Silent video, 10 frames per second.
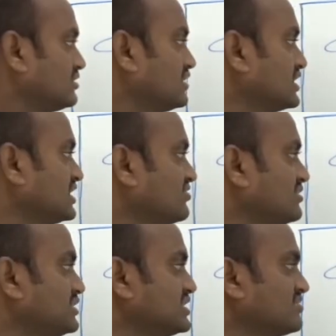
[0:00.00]
that
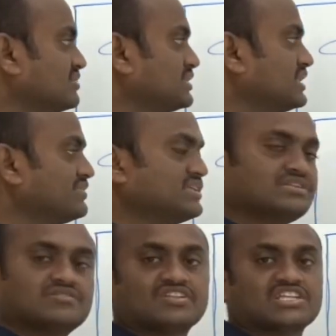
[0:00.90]
information will be
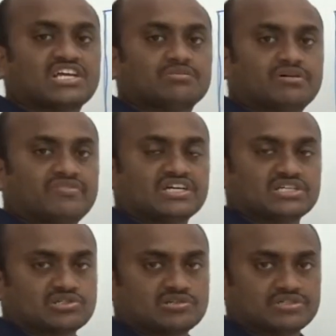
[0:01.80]
given with the help of a
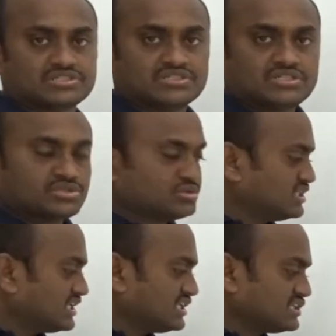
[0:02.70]
control bus. So
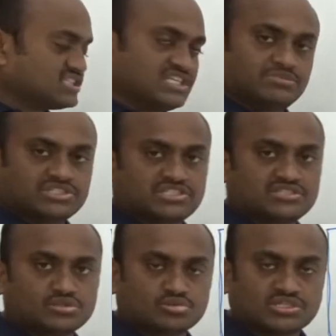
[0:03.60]
there are three
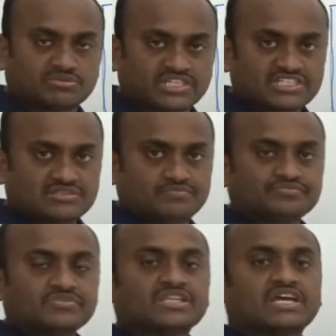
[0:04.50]
buses to summarize:
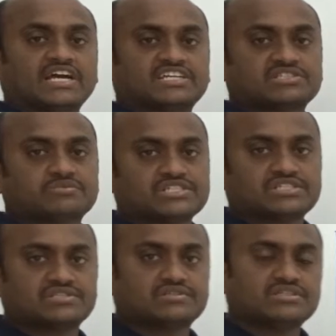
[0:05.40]
address
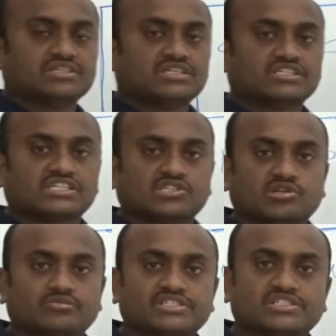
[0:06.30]
bus,
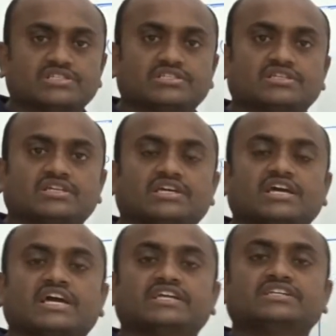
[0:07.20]
control bus,
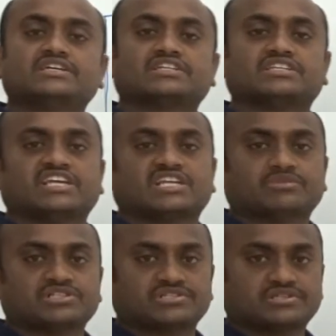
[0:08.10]
and data
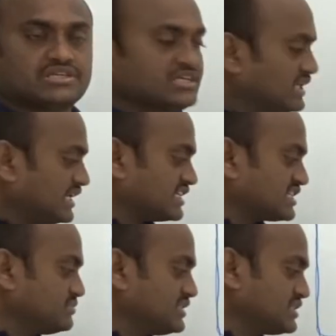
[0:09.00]
bus.
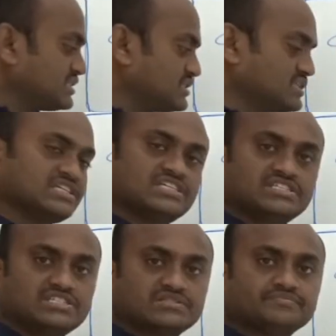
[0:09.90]
Address bus
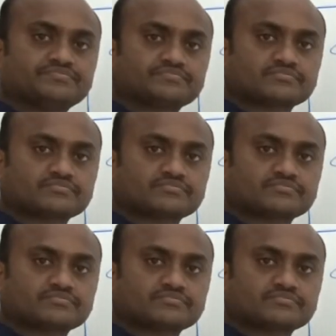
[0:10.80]
is